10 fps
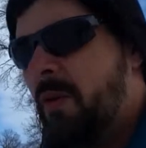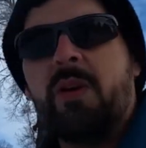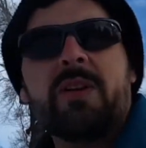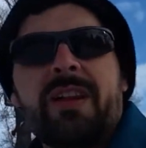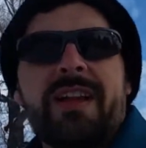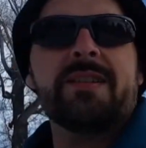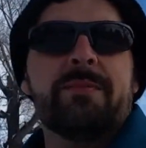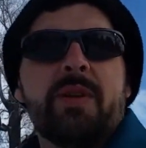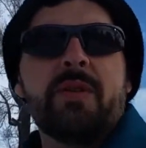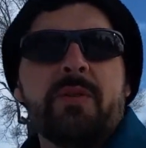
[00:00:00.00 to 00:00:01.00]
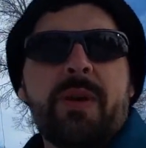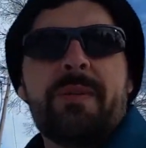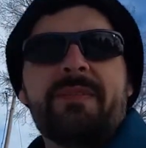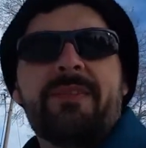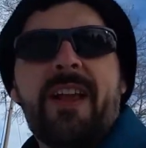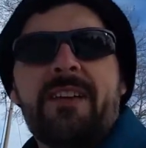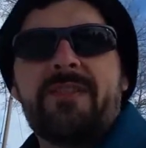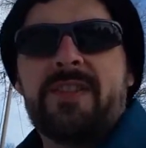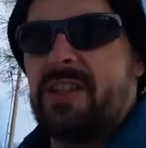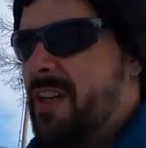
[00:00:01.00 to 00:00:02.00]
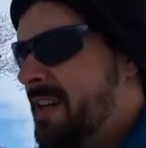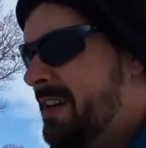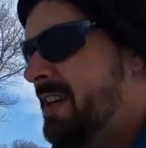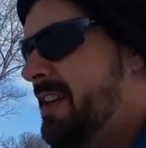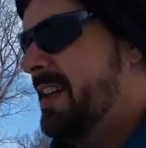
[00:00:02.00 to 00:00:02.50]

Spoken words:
World-class blue ribbon fly fishing here.